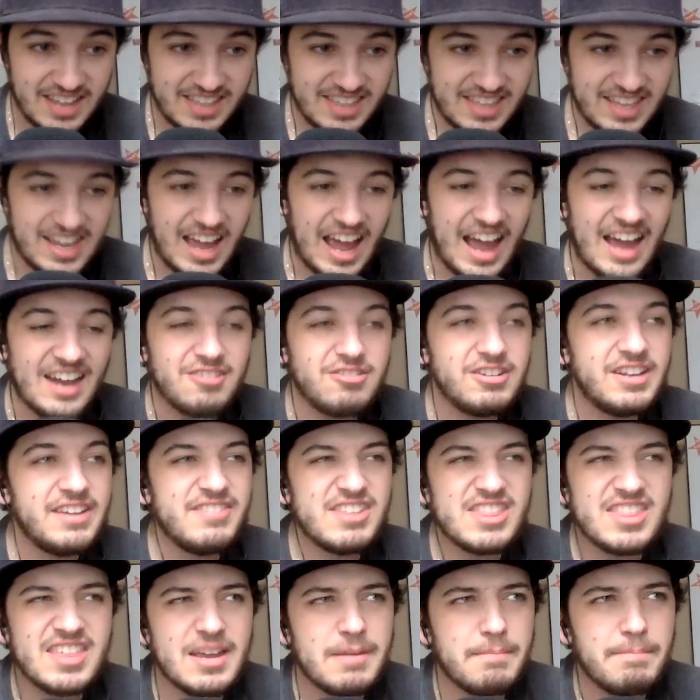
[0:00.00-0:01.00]
I think I don't
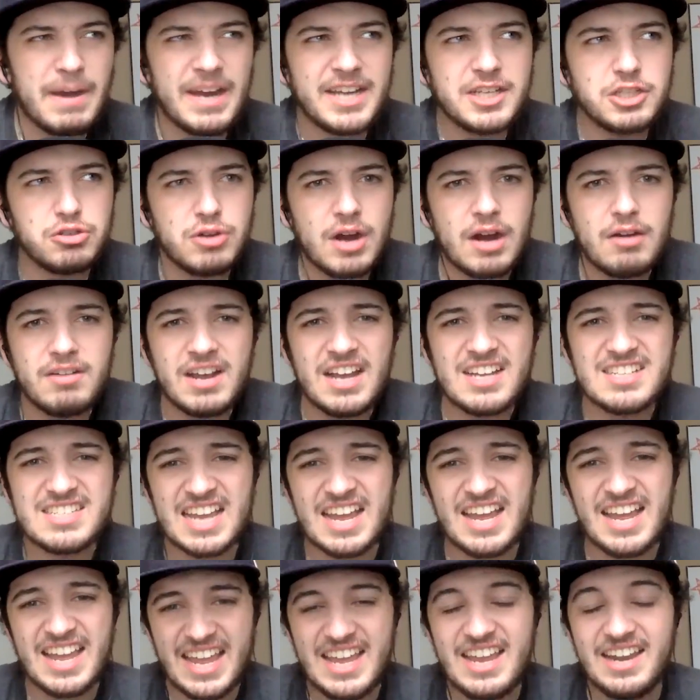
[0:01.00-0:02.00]
even think Mike Trout has
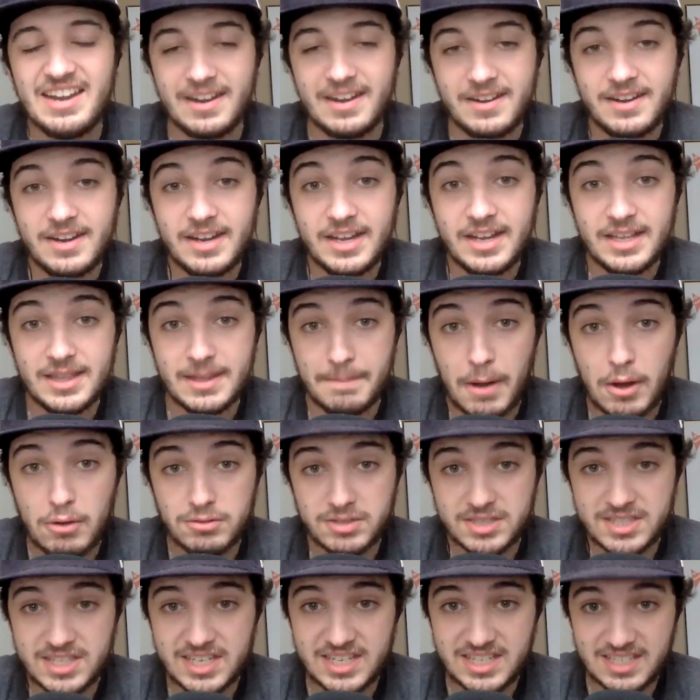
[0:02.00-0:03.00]
a hit in the
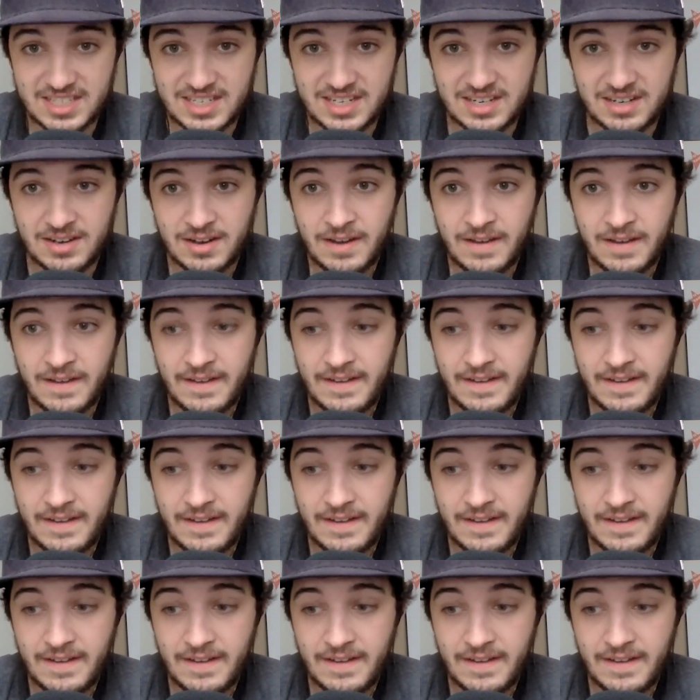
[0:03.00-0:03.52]
postseason.